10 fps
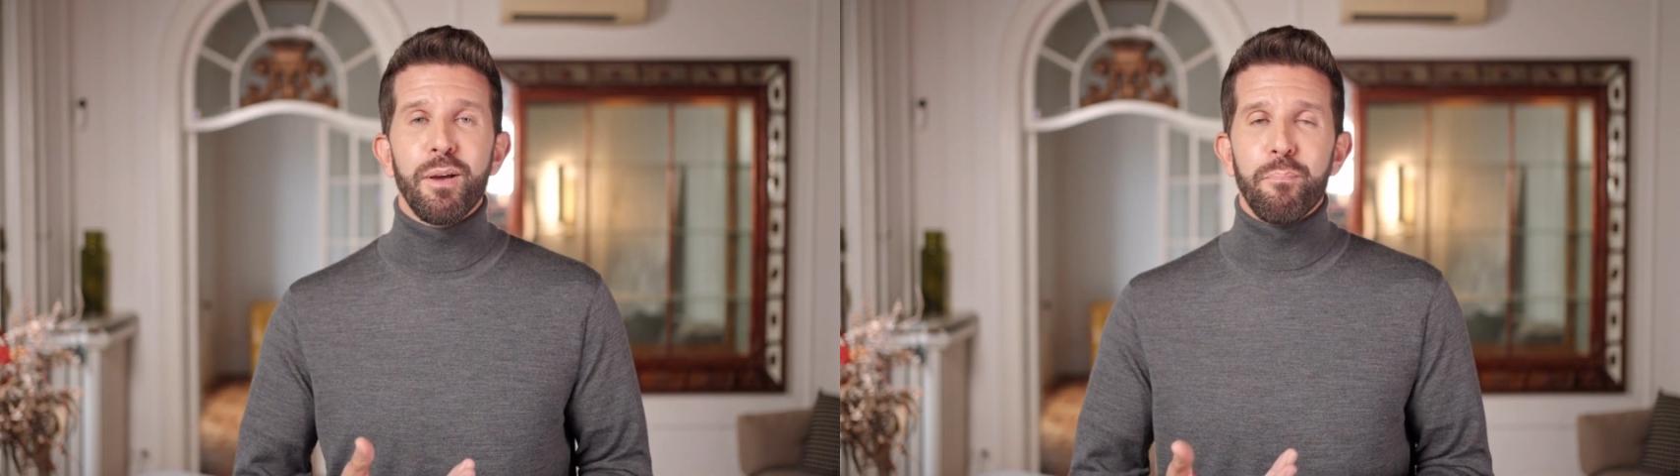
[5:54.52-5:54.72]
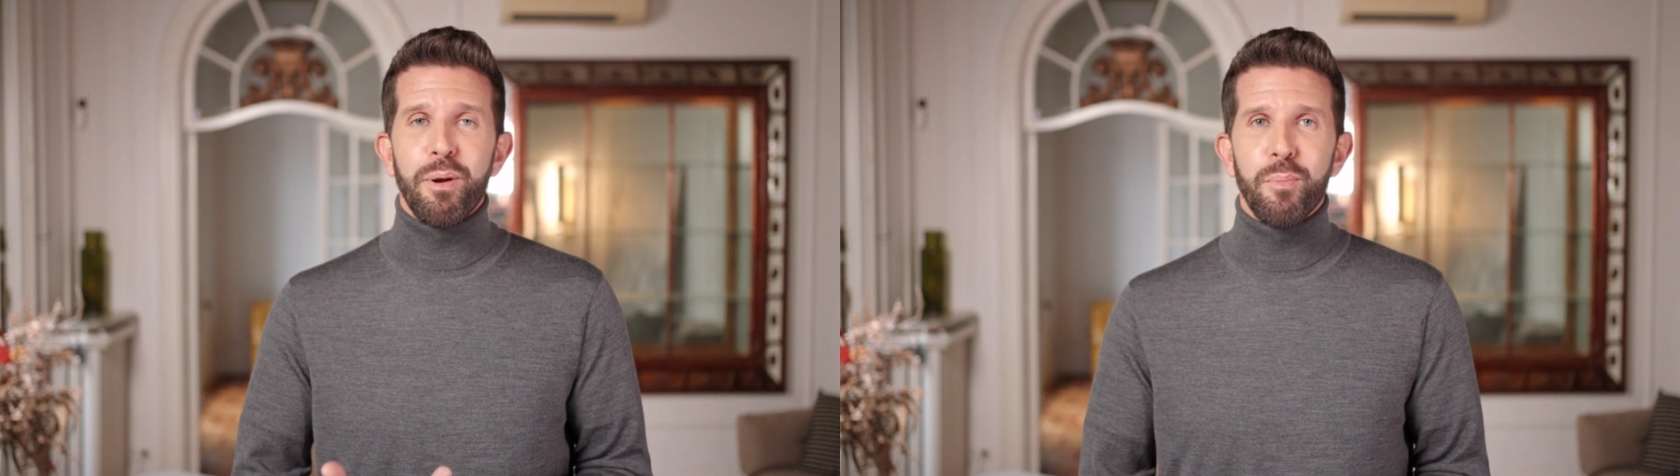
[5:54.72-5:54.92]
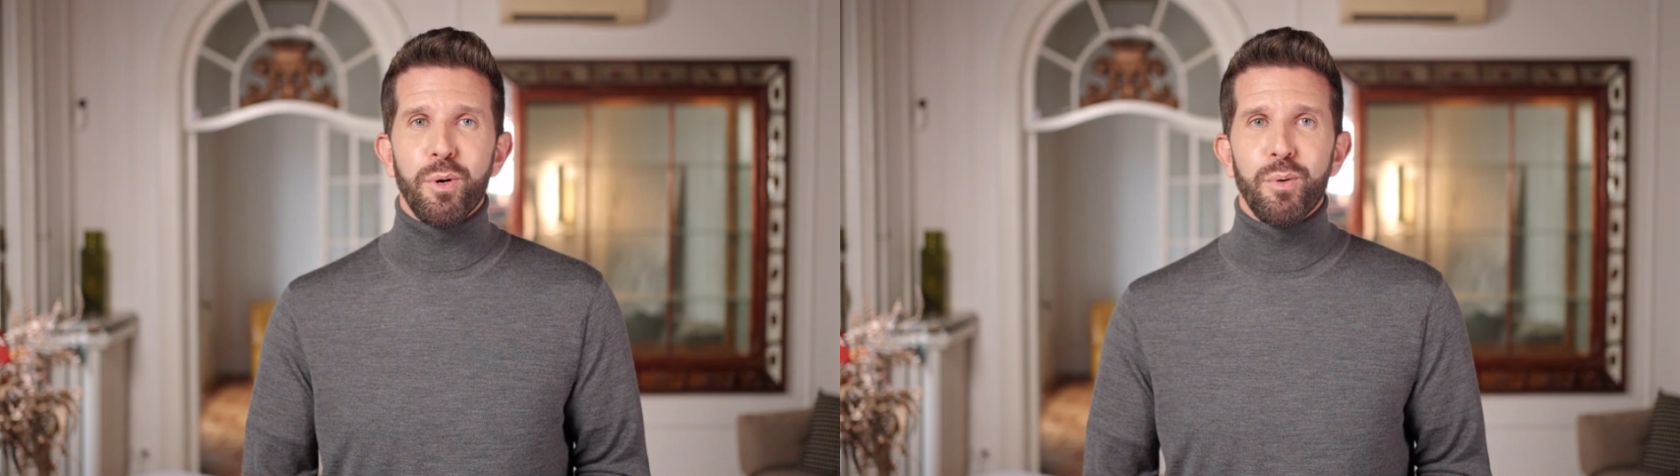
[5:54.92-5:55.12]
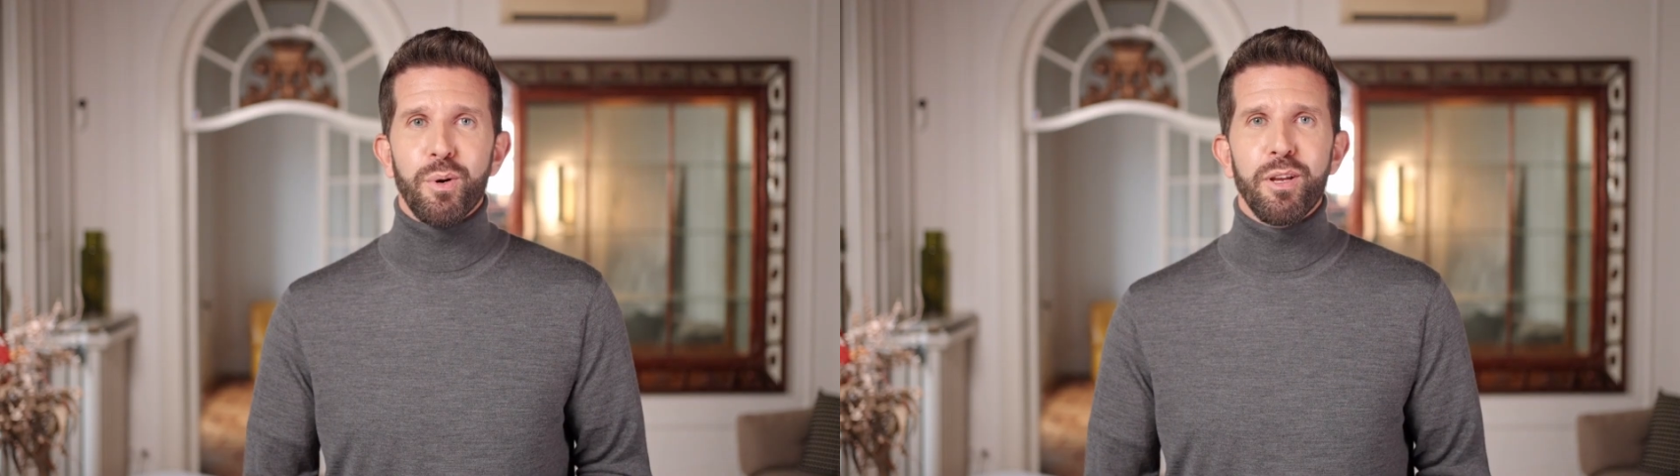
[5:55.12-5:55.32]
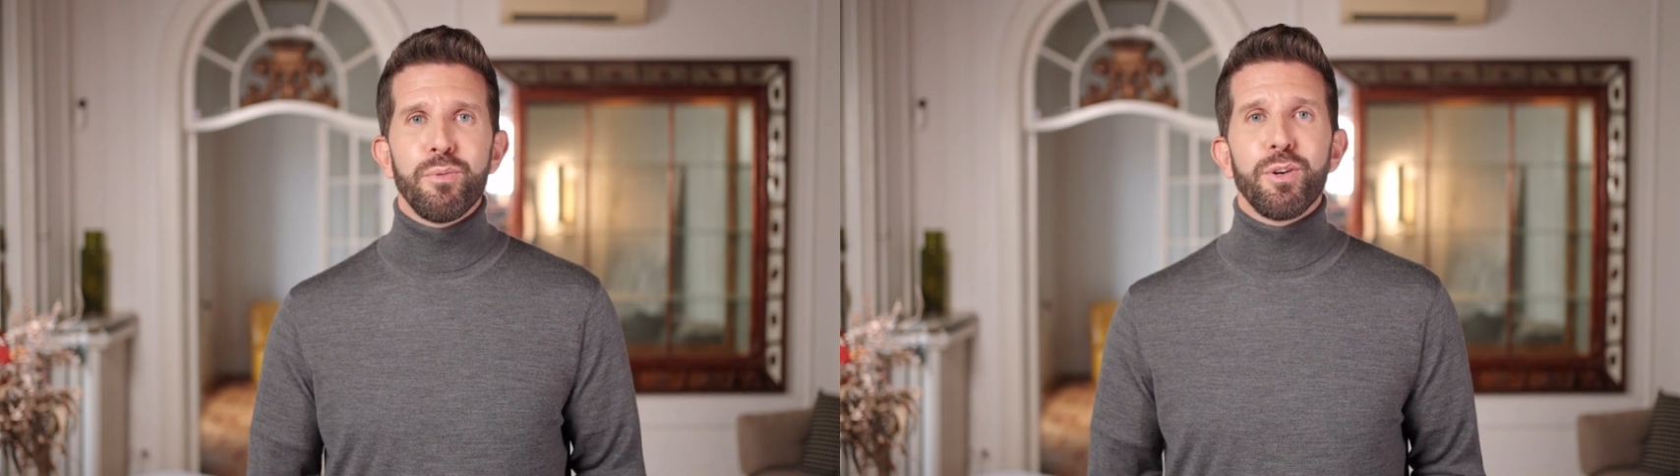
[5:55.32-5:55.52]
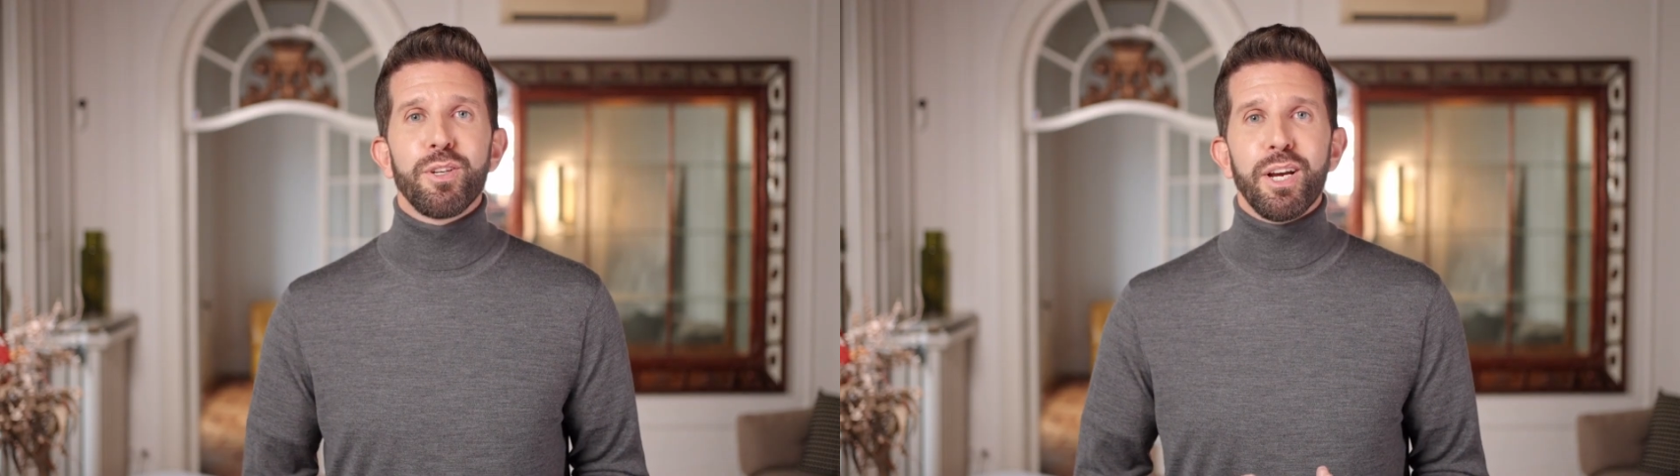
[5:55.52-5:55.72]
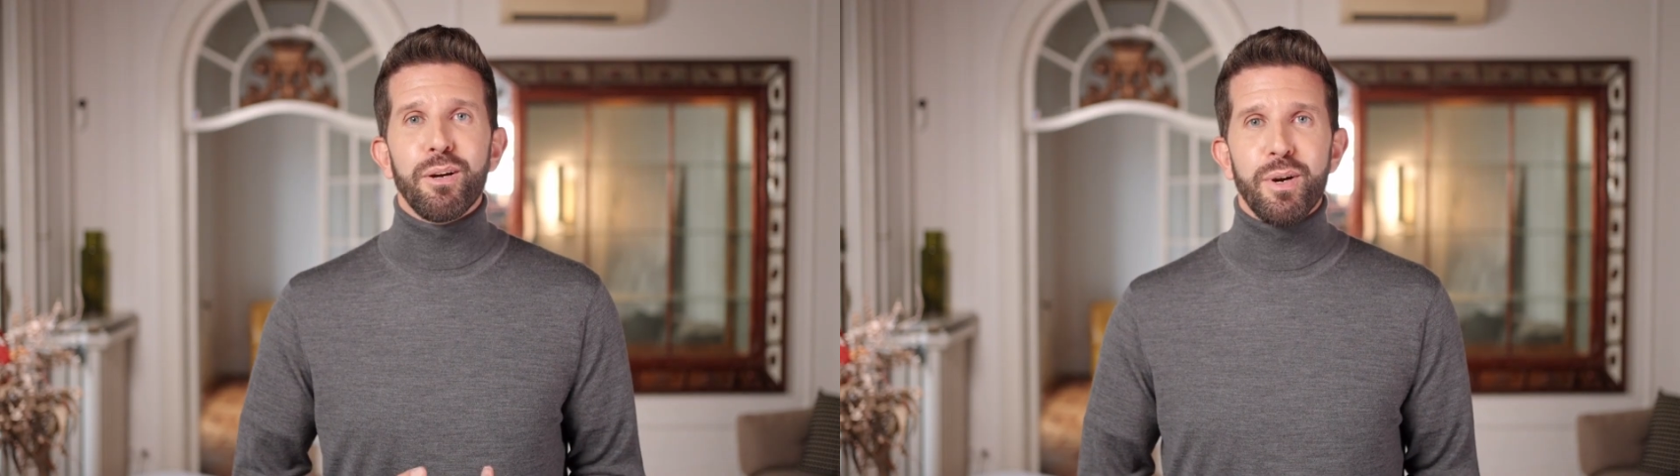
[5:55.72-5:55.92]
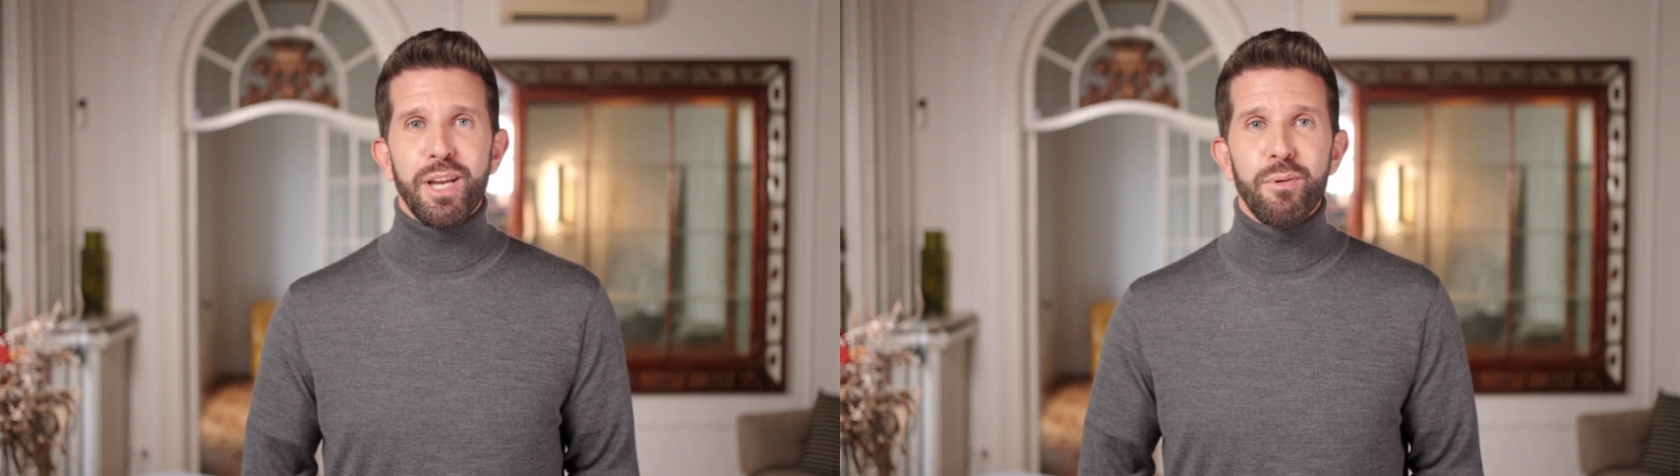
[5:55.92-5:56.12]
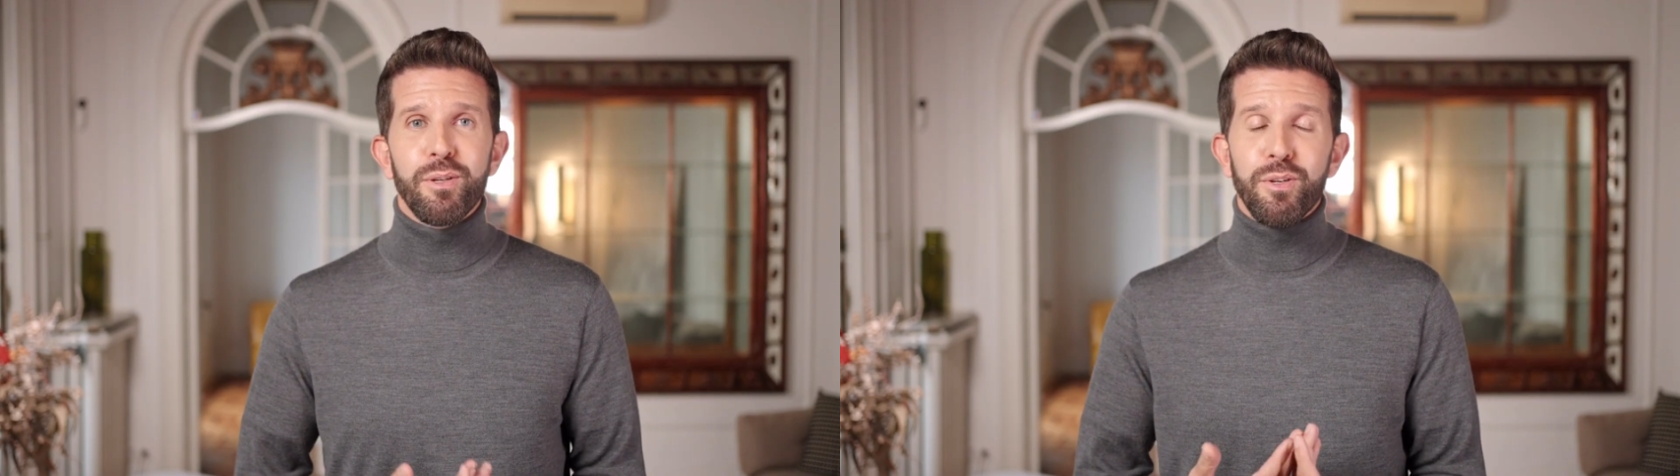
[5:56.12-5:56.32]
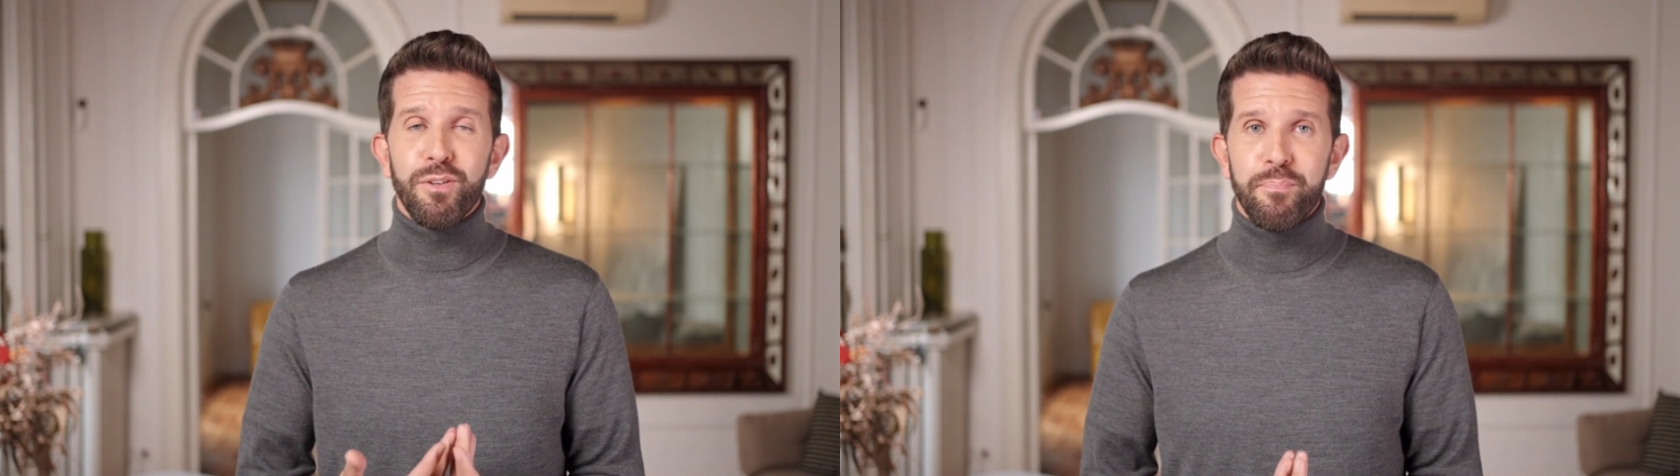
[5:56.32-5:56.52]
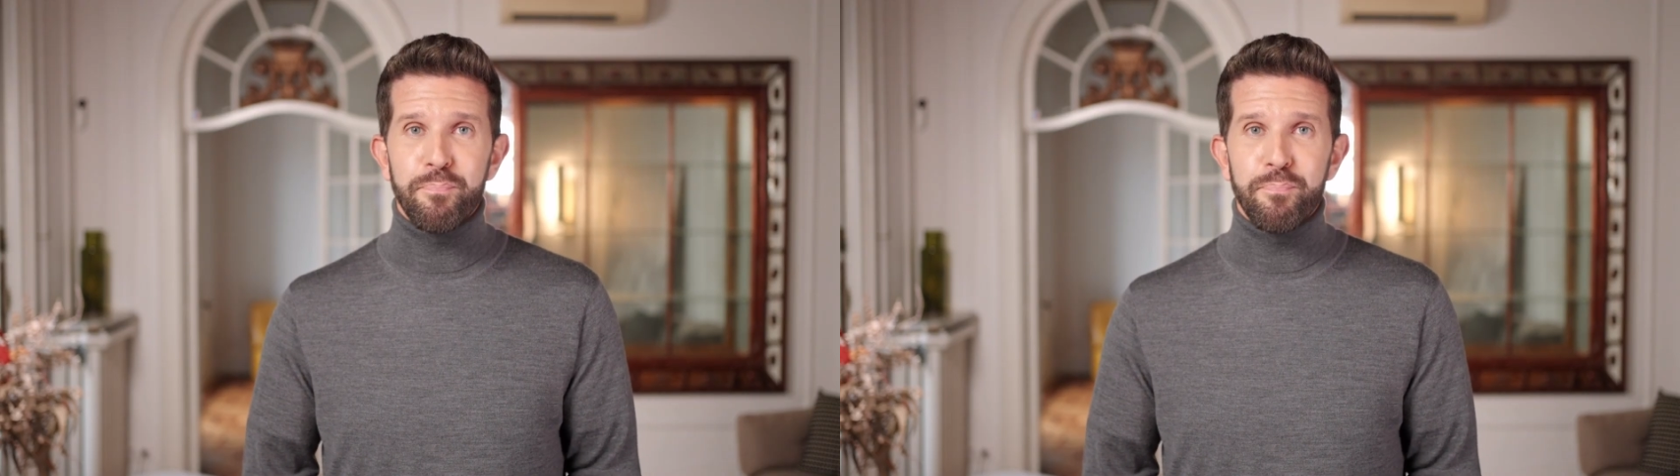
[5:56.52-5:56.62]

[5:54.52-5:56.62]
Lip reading: people are looking for safe havens.